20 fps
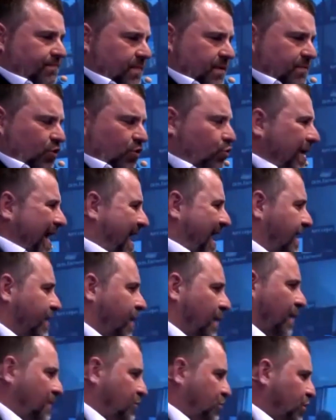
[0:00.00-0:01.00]
creating
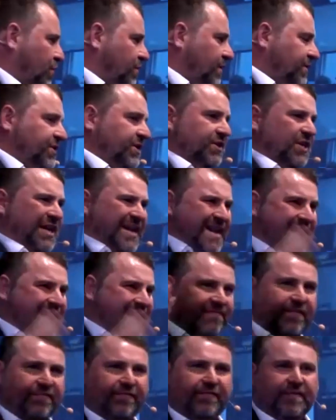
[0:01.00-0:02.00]
opportunities.
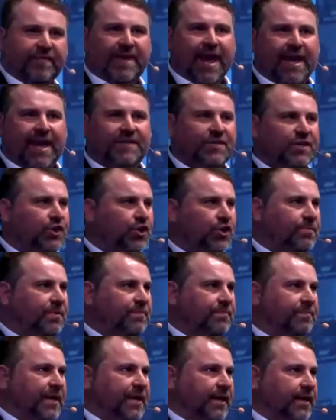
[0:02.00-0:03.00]
Never forget it's a human
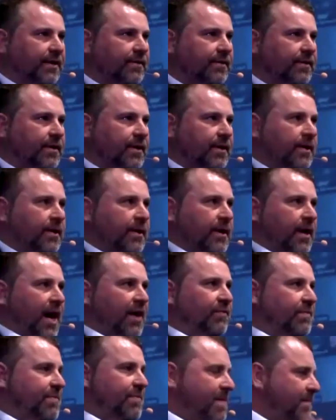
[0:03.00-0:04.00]
being. And
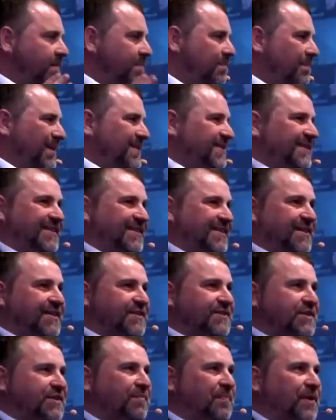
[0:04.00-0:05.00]
remember,
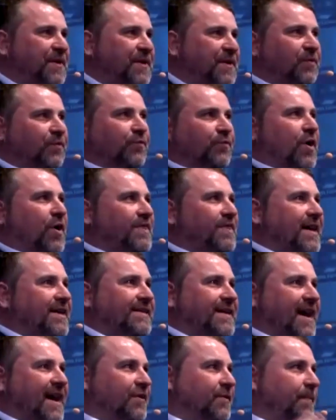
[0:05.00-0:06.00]
businesses are people. Write that
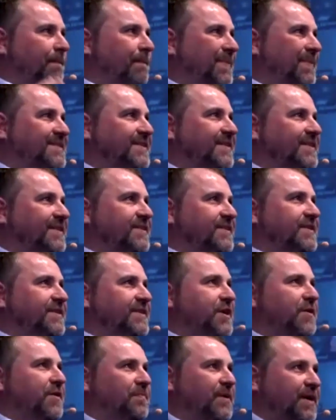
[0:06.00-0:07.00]
down. Businesses
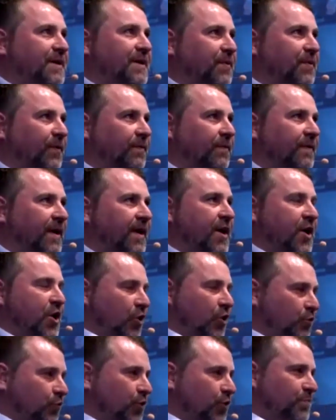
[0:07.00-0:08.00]
are people.
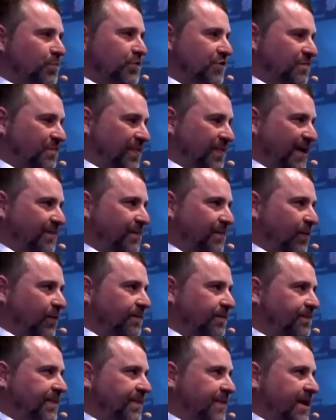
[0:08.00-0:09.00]
Groups of people.
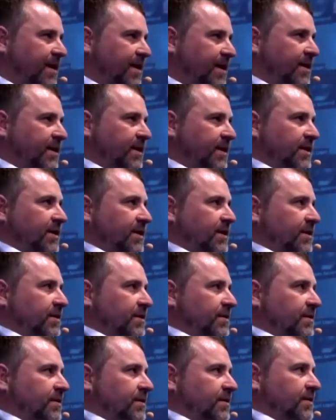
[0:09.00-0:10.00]

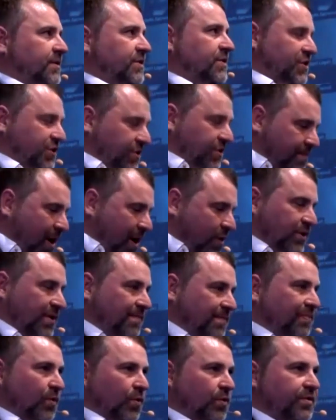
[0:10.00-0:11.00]
So it's the most
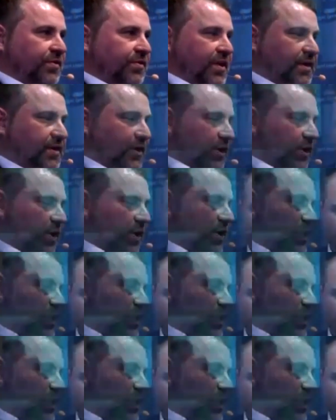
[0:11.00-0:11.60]
important thing that you can